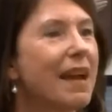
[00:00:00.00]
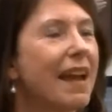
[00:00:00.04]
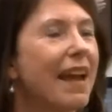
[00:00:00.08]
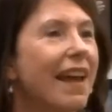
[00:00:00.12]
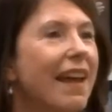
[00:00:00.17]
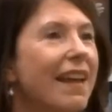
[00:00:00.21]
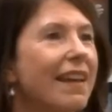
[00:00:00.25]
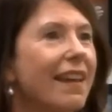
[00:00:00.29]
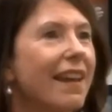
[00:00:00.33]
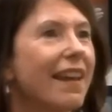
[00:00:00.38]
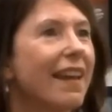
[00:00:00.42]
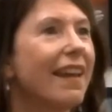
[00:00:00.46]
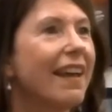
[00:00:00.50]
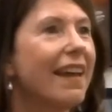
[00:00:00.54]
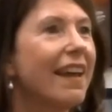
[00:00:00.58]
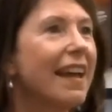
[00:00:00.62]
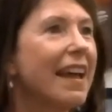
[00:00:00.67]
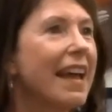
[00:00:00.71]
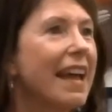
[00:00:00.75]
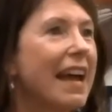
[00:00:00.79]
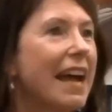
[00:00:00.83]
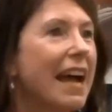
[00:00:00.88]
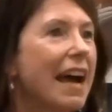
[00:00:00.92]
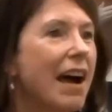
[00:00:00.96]

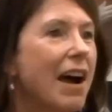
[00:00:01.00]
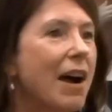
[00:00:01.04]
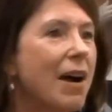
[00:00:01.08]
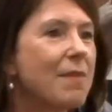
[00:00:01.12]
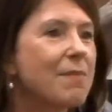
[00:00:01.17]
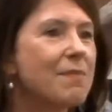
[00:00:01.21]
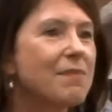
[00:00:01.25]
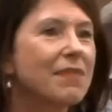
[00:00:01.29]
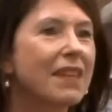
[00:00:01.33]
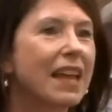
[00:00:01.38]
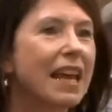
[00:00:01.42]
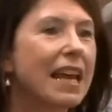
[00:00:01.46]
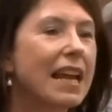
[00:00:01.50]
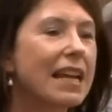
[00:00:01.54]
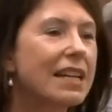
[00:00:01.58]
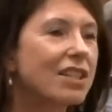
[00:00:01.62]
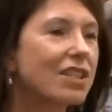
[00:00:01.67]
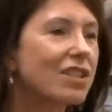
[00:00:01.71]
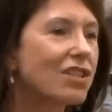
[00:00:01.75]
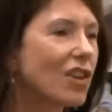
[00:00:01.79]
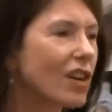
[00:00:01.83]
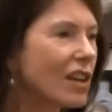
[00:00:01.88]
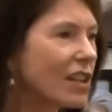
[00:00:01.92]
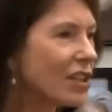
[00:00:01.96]
And, um, and I
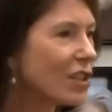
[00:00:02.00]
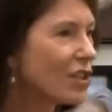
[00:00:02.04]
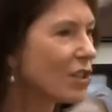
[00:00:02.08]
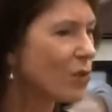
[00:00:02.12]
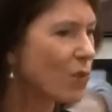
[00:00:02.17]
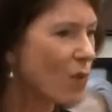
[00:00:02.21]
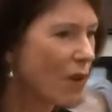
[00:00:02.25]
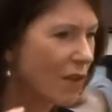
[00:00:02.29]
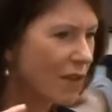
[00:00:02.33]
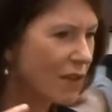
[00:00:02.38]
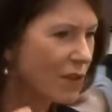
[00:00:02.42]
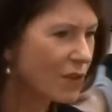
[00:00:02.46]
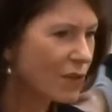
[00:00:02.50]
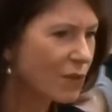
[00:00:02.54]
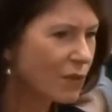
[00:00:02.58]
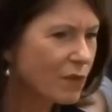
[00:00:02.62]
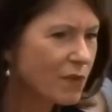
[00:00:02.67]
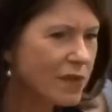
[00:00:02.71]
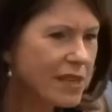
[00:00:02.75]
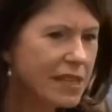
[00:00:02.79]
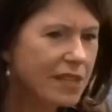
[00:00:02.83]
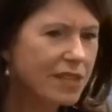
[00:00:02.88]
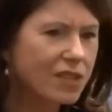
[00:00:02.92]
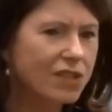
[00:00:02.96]
just started to do all this
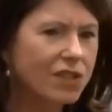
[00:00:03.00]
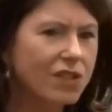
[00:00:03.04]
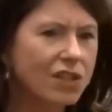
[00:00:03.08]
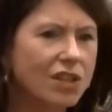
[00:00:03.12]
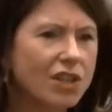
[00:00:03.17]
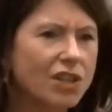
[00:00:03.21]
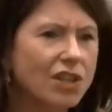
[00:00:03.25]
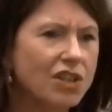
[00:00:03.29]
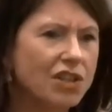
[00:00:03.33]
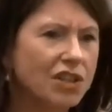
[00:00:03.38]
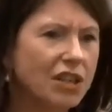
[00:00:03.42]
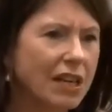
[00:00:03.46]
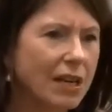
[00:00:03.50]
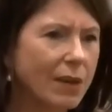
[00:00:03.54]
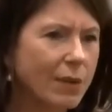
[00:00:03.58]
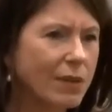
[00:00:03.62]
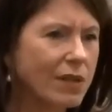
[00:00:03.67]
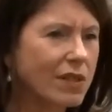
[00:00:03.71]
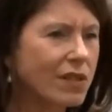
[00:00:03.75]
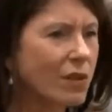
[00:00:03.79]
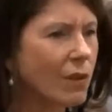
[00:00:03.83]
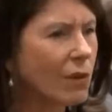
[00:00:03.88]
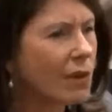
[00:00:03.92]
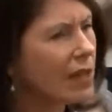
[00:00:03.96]
research, and it
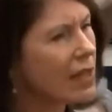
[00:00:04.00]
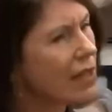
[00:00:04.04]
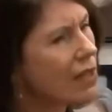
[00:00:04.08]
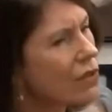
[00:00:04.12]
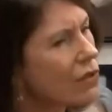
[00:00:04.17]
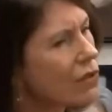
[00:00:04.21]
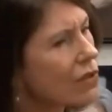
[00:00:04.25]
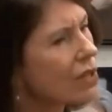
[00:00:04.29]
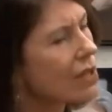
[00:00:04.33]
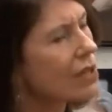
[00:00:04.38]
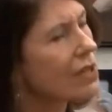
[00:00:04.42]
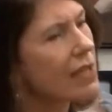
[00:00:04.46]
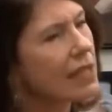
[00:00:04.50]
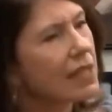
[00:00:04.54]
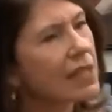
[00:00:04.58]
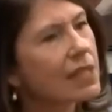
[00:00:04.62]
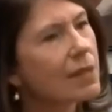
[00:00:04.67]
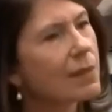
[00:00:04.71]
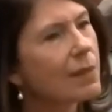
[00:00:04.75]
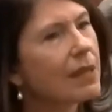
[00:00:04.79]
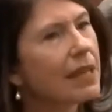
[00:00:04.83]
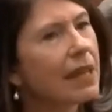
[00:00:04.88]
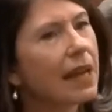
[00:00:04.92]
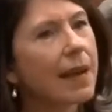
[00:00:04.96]
was so interesting
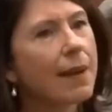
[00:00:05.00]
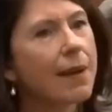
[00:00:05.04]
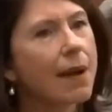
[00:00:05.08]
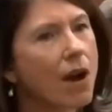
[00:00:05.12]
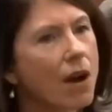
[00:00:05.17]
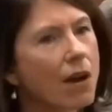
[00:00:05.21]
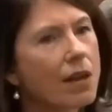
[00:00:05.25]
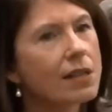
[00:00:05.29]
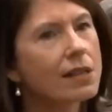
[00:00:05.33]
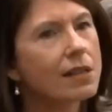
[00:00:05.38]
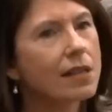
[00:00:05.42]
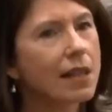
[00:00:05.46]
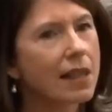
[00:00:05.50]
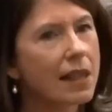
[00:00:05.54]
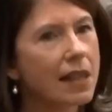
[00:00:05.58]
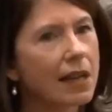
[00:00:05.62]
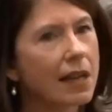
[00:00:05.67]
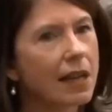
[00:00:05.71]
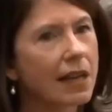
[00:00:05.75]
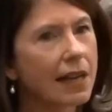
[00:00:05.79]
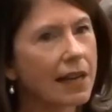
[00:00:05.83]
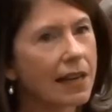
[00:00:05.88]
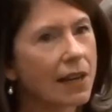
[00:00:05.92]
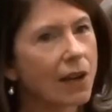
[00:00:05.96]
to me. I honestly
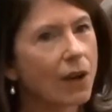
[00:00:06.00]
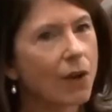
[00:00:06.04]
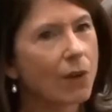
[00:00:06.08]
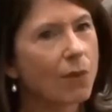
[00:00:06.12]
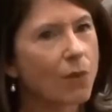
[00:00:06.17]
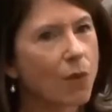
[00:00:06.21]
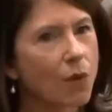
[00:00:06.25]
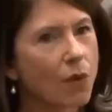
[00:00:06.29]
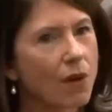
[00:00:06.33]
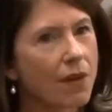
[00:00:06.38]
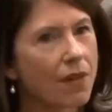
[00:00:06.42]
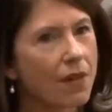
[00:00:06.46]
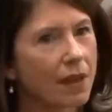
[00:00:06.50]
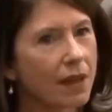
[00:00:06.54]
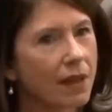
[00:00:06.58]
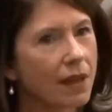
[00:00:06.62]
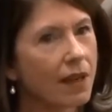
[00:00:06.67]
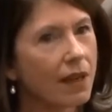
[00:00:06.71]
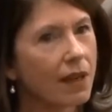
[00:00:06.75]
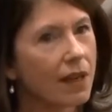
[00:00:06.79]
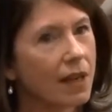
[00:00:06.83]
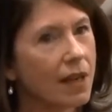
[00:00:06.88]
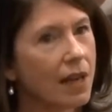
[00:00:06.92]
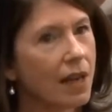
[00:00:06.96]
think I know more than
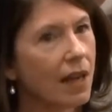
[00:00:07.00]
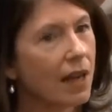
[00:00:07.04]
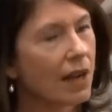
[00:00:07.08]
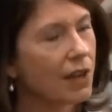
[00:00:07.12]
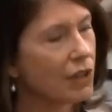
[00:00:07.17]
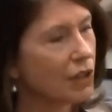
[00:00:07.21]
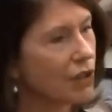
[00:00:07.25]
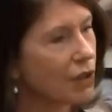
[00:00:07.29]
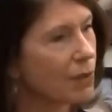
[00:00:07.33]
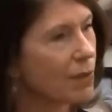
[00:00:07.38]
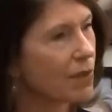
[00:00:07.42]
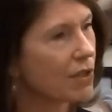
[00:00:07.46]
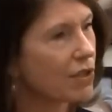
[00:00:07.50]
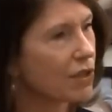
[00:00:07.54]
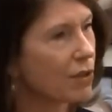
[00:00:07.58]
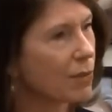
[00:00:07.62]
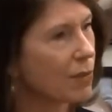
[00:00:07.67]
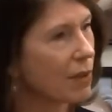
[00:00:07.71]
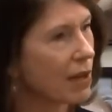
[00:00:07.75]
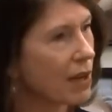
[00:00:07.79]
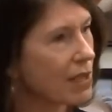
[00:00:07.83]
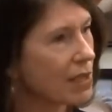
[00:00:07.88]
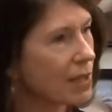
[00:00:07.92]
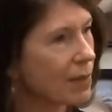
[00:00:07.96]
a human should
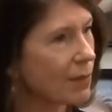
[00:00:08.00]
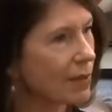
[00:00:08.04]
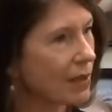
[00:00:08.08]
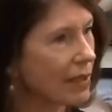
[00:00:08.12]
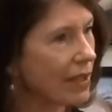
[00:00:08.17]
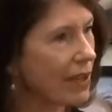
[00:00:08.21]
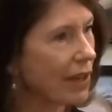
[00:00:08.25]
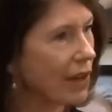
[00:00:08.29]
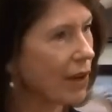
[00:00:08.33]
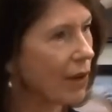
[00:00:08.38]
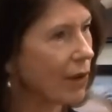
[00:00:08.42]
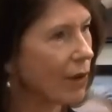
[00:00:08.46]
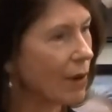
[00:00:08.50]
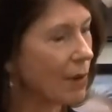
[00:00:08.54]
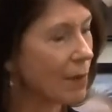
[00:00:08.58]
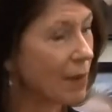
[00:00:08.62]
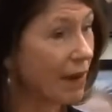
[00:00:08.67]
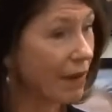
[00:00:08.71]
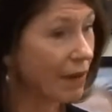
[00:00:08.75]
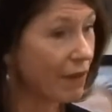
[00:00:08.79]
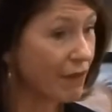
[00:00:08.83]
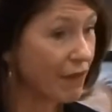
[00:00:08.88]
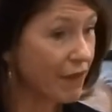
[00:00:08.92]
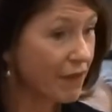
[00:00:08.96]
possibly know
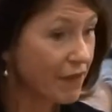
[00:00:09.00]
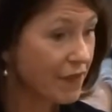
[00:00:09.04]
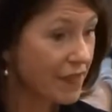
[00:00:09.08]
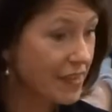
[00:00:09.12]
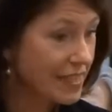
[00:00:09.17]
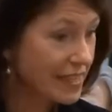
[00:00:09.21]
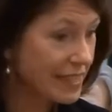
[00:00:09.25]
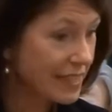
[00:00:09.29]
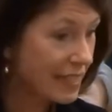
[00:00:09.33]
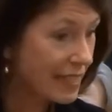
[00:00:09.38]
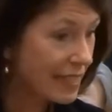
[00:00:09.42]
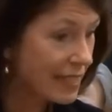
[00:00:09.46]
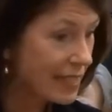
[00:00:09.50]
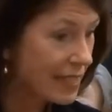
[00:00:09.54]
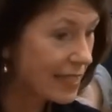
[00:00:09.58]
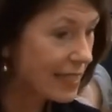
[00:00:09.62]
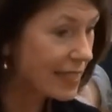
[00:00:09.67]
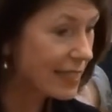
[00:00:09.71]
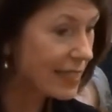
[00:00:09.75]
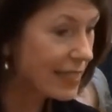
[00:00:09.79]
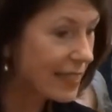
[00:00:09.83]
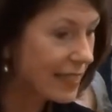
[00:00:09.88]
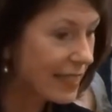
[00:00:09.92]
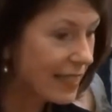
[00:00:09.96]
about
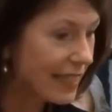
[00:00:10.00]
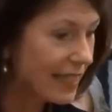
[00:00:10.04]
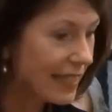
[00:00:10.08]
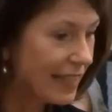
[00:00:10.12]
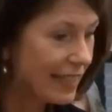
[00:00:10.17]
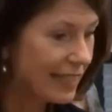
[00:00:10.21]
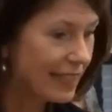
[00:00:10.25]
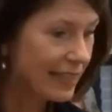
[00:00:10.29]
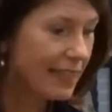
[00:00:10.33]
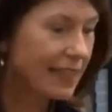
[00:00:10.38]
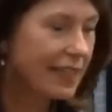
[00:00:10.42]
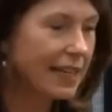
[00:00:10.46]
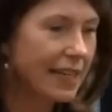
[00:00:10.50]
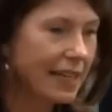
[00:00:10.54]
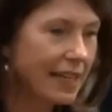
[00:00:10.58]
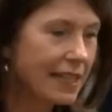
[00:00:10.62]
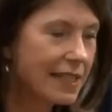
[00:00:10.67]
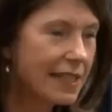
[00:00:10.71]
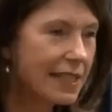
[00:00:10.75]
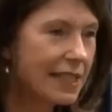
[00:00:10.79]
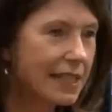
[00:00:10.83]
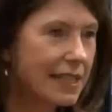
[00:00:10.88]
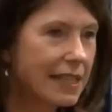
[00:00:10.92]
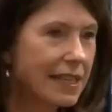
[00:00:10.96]
physics in
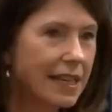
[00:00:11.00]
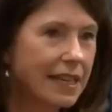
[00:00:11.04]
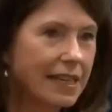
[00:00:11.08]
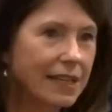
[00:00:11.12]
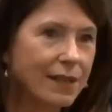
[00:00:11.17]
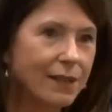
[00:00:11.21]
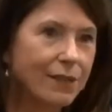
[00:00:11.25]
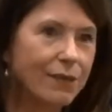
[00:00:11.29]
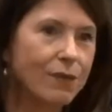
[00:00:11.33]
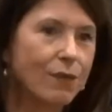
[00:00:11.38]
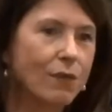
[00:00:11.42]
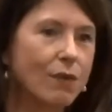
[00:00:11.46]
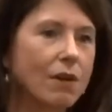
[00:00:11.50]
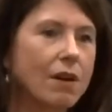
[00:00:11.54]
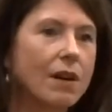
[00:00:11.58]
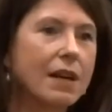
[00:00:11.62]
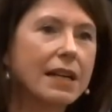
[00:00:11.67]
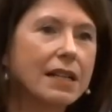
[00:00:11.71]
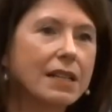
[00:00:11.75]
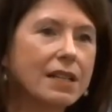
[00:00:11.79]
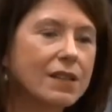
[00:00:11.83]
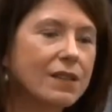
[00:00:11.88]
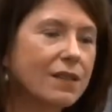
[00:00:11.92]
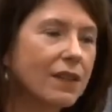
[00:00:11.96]
1894.
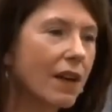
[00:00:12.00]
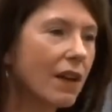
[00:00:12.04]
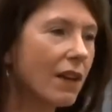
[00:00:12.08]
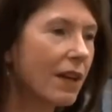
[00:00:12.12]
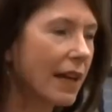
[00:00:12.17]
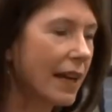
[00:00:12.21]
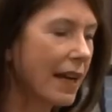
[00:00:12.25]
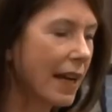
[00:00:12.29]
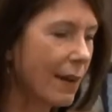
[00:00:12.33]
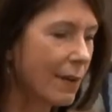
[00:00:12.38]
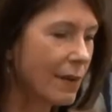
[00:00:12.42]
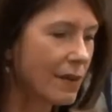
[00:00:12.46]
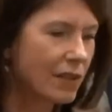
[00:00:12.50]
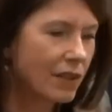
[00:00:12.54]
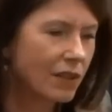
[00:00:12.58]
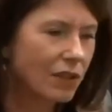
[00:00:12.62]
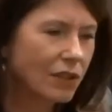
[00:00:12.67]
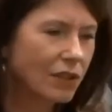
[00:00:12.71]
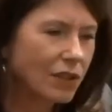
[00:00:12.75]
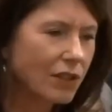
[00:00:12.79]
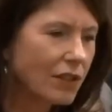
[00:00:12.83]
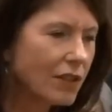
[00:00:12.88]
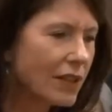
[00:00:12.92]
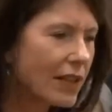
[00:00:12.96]
I just felt like I was
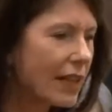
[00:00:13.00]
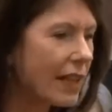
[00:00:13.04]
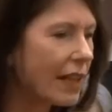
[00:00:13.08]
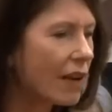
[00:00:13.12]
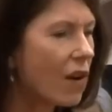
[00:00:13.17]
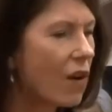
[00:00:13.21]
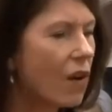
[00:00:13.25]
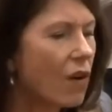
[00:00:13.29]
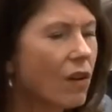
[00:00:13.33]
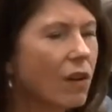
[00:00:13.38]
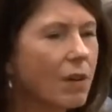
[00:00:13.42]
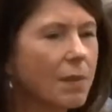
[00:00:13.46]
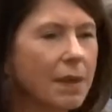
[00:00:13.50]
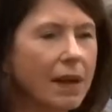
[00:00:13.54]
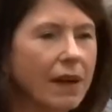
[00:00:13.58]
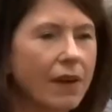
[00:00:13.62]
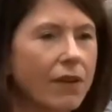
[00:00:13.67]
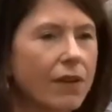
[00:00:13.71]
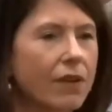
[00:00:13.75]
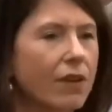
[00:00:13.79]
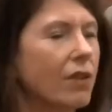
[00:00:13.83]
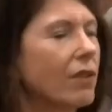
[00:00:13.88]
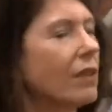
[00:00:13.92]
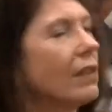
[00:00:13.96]
learning all
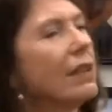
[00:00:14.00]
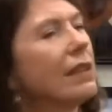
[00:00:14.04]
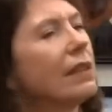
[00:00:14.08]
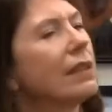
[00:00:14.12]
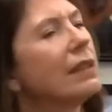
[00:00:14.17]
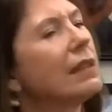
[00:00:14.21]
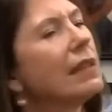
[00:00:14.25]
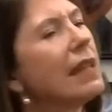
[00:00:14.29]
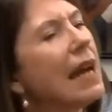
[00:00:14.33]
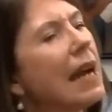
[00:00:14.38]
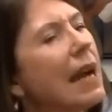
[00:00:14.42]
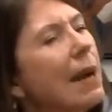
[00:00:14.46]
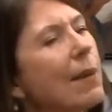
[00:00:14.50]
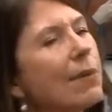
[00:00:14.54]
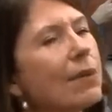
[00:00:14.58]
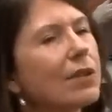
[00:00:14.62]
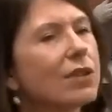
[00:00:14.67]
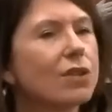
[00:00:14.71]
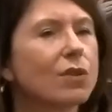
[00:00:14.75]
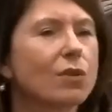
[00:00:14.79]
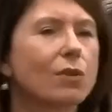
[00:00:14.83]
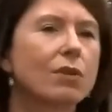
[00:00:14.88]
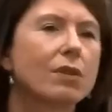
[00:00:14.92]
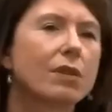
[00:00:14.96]
about her
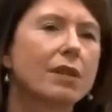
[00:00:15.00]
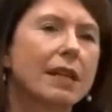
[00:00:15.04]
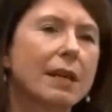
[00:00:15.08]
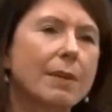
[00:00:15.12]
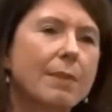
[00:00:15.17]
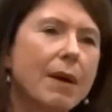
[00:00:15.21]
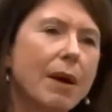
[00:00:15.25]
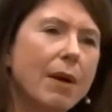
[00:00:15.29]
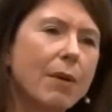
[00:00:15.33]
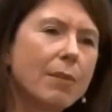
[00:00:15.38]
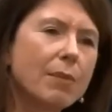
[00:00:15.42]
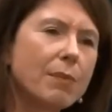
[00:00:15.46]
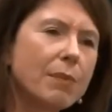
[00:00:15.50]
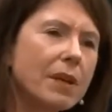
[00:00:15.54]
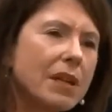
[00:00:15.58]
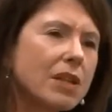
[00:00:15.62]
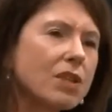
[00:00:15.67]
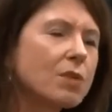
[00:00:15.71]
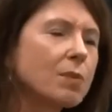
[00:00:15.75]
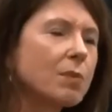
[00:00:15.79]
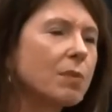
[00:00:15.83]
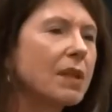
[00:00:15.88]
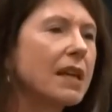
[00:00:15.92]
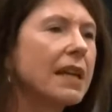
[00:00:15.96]
laboratory, about
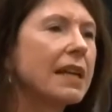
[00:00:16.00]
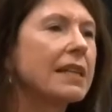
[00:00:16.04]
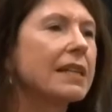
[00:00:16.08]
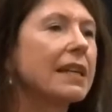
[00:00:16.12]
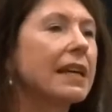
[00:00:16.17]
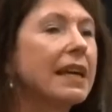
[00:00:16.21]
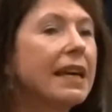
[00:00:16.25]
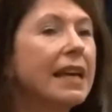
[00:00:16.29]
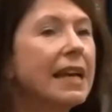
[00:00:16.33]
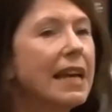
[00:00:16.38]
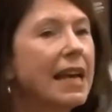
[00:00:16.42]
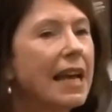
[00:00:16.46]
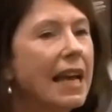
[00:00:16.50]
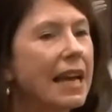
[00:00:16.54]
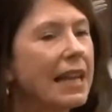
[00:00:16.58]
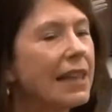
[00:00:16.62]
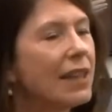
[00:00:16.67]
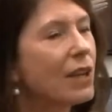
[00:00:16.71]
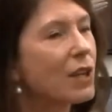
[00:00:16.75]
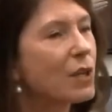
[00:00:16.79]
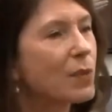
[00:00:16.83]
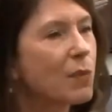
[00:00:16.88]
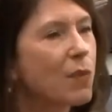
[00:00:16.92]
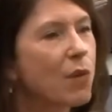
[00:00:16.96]
pitchblende, and
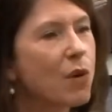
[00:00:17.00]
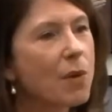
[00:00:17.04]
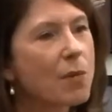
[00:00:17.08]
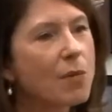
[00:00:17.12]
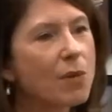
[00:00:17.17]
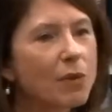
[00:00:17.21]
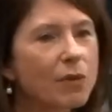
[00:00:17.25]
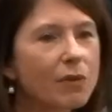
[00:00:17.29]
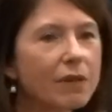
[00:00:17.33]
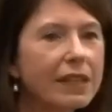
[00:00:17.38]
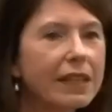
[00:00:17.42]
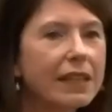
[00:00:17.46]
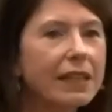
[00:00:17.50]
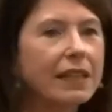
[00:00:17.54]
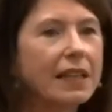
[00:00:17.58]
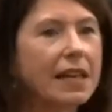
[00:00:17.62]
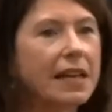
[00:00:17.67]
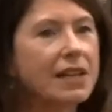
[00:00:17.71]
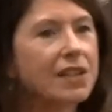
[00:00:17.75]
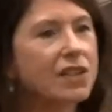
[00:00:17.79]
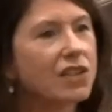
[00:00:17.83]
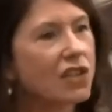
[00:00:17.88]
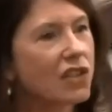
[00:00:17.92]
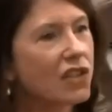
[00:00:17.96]
there's poor Marie,
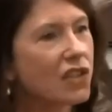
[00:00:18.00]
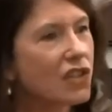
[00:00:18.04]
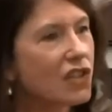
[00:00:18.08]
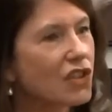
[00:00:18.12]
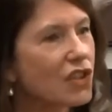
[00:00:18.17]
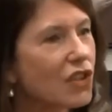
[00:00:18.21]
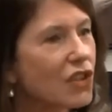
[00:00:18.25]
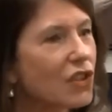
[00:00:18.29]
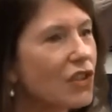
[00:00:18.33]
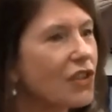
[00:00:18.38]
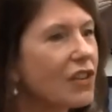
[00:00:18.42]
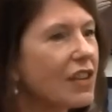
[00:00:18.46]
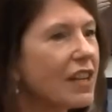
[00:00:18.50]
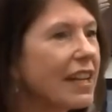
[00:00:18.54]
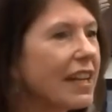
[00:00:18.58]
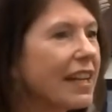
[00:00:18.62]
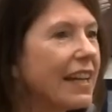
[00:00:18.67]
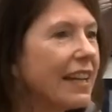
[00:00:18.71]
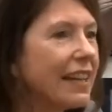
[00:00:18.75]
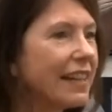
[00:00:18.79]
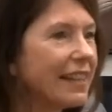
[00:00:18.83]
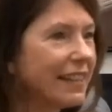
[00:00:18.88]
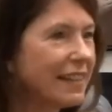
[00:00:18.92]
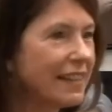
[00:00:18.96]
like
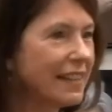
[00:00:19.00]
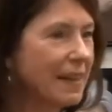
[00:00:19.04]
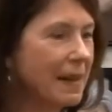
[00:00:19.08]
stirring